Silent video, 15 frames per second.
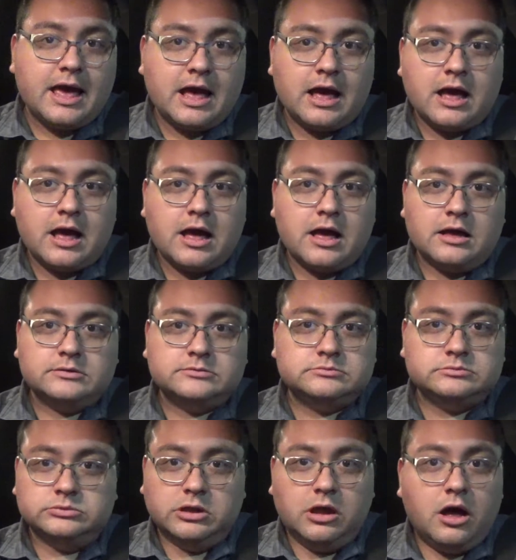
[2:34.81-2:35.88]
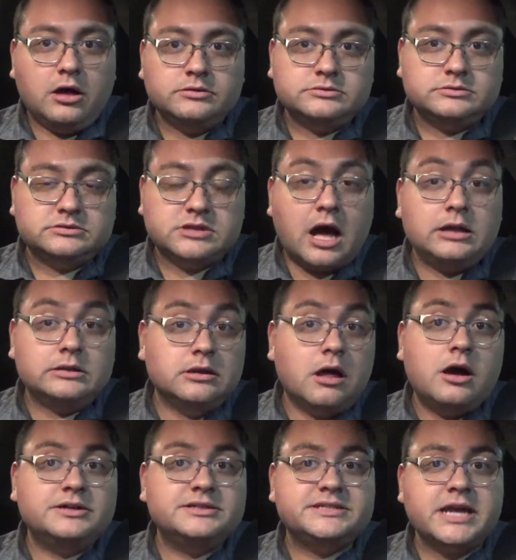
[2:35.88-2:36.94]
long
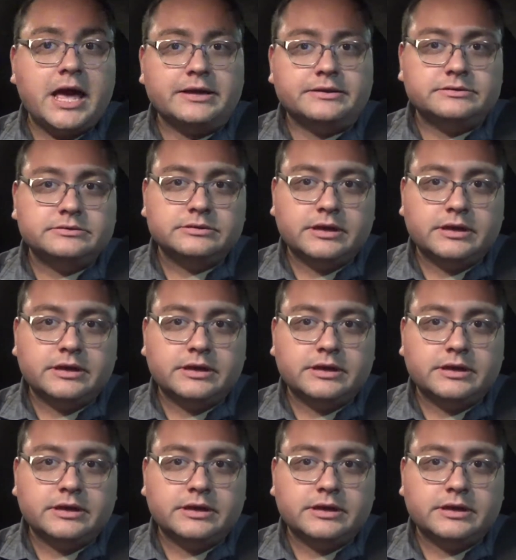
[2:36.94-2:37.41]
dead.